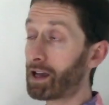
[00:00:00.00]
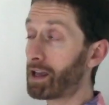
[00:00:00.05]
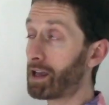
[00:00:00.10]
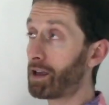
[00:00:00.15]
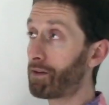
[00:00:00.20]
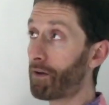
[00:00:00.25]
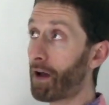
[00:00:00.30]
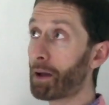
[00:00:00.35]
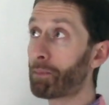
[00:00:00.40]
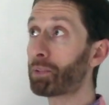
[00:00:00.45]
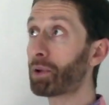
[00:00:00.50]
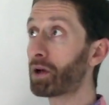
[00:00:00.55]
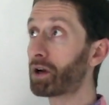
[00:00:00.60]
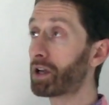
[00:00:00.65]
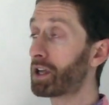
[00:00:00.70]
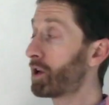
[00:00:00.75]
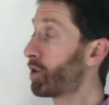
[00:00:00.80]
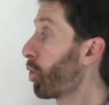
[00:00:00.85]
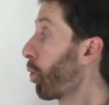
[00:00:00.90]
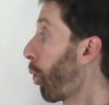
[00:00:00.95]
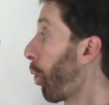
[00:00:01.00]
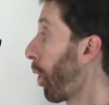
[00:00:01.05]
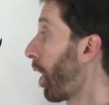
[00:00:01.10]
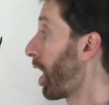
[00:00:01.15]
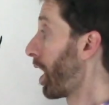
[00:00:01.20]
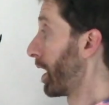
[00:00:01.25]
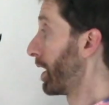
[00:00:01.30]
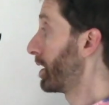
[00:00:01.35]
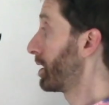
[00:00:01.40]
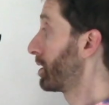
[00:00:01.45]
If I plug in
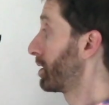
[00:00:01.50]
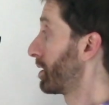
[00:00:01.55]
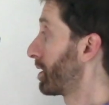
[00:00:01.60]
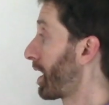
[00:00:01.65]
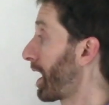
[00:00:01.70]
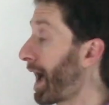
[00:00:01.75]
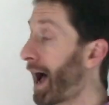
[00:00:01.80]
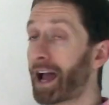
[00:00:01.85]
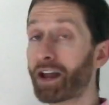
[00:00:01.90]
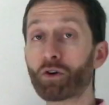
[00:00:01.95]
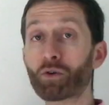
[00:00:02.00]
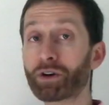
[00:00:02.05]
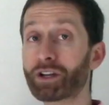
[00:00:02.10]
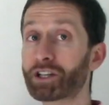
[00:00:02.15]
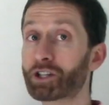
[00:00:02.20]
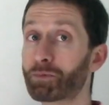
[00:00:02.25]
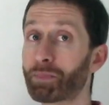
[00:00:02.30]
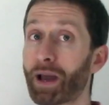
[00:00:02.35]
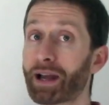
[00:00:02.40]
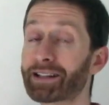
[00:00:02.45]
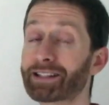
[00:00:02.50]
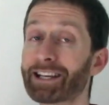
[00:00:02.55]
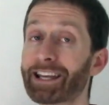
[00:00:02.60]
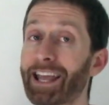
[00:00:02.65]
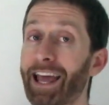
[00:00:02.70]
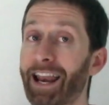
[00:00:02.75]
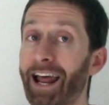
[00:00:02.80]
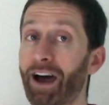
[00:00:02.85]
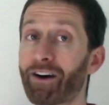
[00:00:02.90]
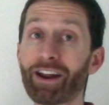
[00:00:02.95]
1, I don't expect to
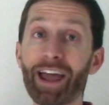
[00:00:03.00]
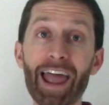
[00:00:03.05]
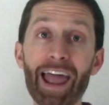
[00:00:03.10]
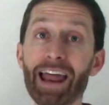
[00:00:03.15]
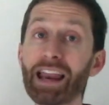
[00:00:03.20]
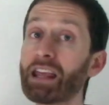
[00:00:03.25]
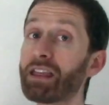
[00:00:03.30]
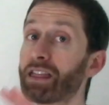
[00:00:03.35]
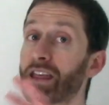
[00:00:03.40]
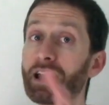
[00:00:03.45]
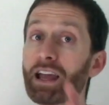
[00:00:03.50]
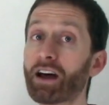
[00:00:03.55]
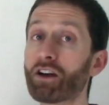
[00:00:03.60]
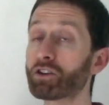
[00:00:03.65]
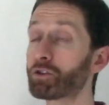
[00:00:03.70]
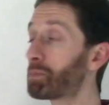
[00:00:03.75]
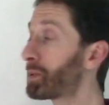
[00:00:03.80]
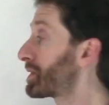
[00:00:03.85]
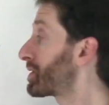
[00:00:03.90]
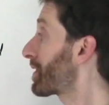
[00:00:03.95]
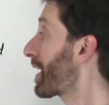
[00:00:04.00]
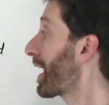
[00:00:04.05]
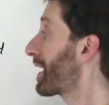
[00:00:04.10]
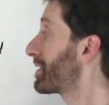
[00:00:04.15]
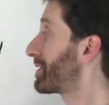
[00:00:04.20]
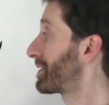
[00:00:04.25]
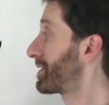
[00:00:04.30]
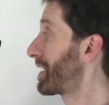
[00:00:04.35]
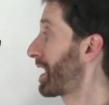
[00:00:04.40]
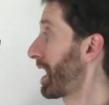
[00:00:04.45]
get out anything else
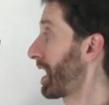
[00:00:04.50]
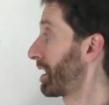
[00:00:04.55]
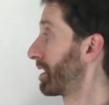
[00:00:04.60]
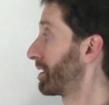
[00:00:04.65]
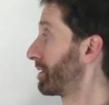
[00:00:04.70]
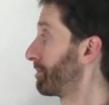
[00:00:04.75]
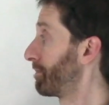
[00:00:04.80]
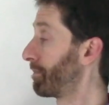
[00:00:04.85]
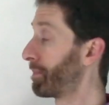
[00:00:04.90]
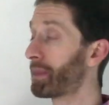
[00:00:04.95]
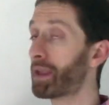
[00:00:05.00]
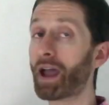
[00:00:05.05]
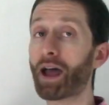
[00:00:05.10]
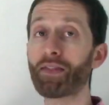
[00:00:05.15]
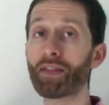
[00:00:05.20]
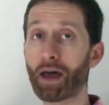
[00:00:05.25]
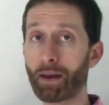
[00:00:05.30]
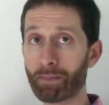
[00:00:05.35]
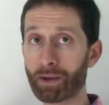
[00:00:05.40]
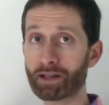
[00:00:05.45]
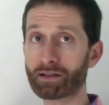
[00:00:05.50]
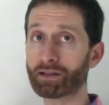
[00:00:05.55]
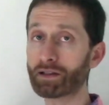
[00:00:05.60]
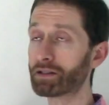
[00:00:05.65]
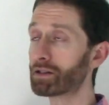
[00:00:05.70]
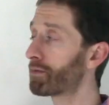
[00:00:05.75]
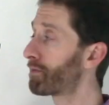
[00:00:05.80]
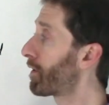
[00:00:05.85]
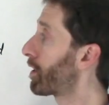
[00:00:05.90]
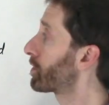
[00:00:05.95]
besides 10 and that makes
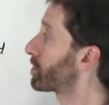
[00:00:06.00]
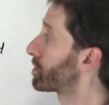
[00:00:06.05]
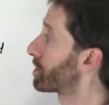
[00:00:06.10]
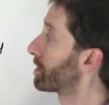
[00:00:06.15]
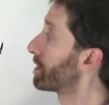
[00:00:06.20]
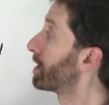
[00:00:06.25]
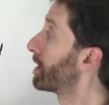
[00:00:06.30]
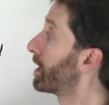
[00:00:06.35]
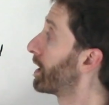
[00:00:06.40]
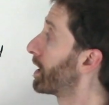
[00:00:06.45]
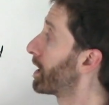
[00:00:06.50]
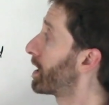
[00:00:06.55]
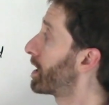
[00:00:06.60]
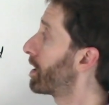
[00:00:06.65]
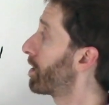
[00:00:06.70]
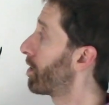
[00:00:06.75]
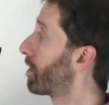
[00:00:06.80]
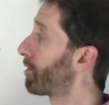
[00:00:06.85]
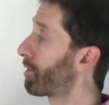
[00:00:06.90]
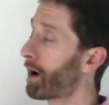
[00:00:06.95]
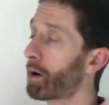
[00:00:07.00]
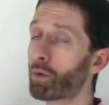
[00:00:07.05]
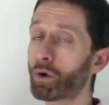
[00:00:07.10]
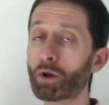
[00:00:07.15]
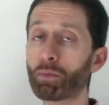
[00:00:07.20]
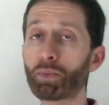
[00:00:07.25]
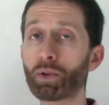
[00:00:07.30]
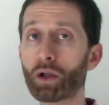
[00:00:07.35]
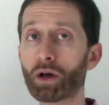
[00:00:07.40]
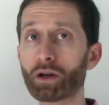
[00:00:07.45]
this a function. Here, if I were
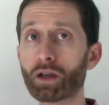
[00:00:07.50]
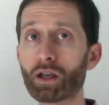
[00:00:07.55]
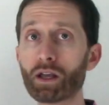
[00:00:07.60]
to plug